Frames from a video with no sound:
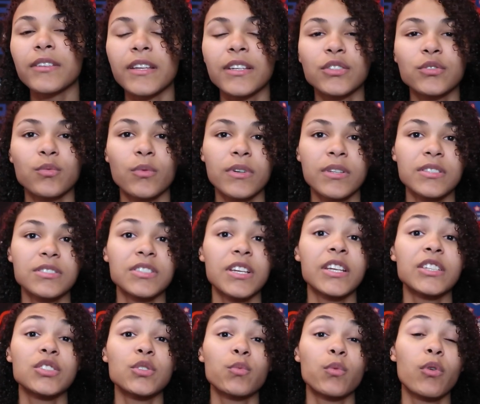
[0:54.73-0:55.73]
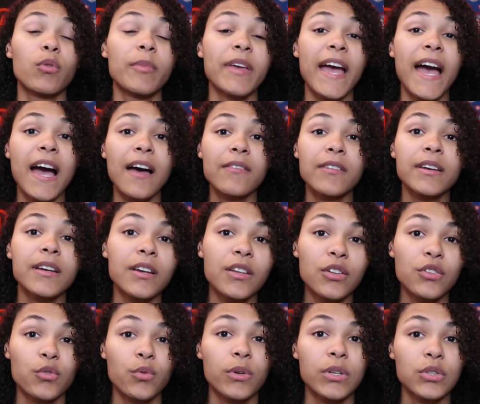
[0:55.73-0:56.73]
That is one of the changes we'll be having
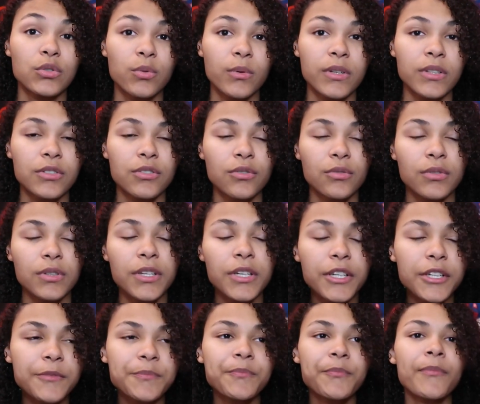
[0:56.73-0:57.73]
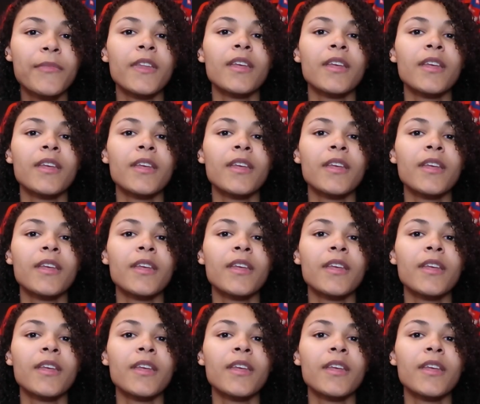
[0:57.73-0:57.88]
in the 2022 year.